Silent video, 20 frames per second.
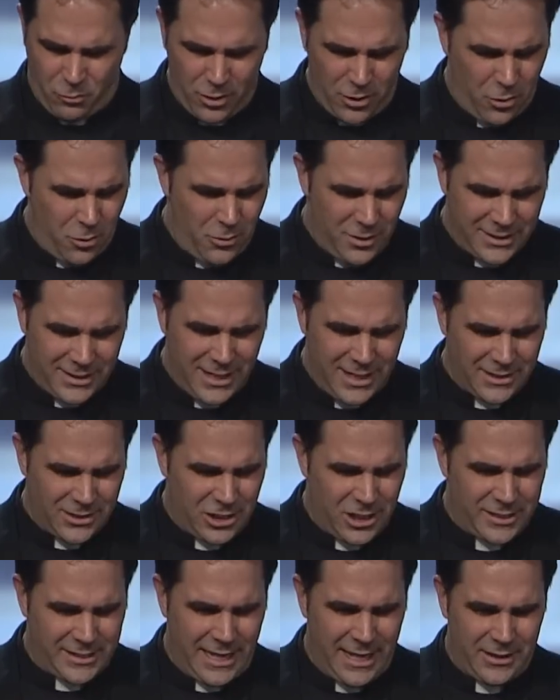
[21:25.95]
Who is this?
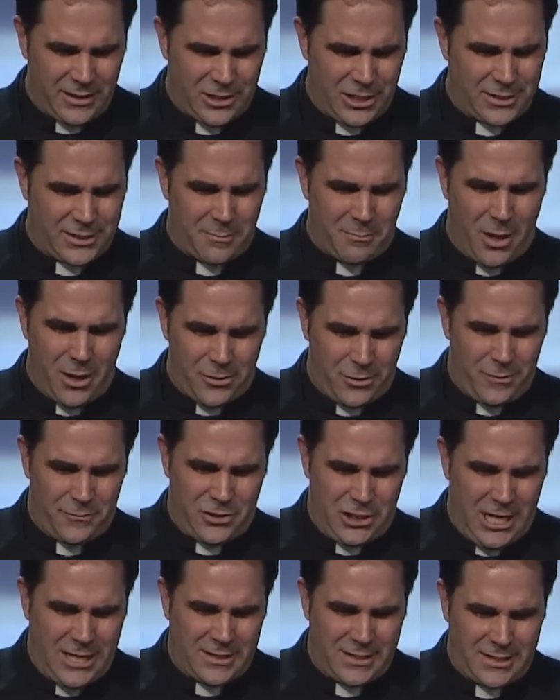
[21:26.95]
She's saying that she's the mother of
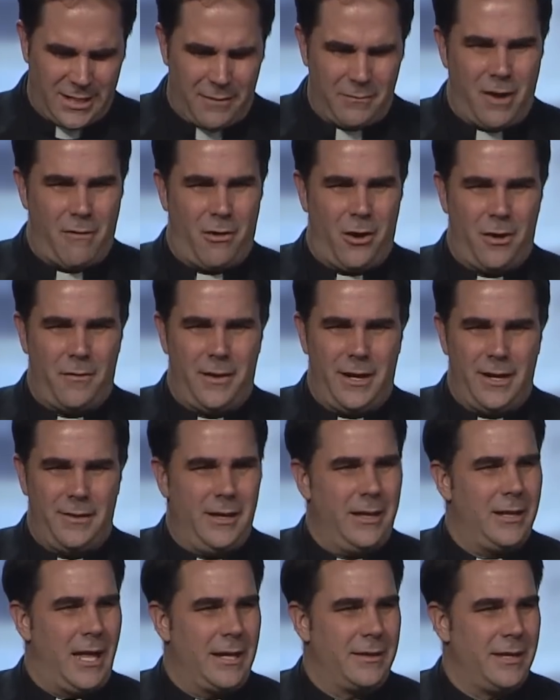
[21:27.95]
Jesus? I've never heard of
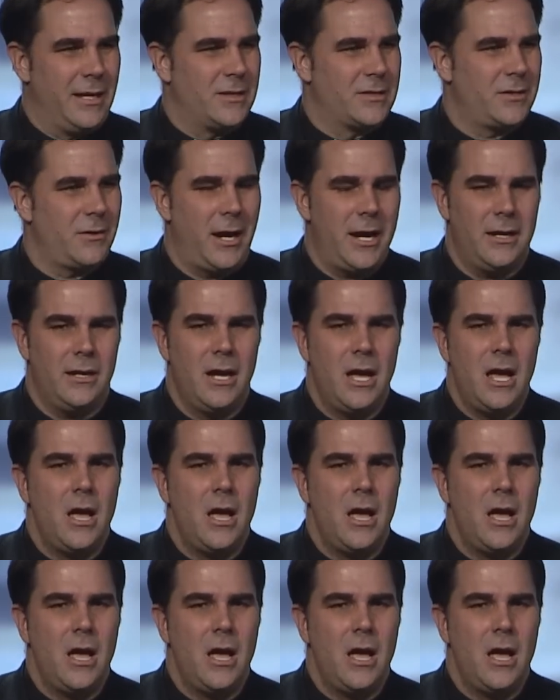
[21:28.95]
anything like this, right?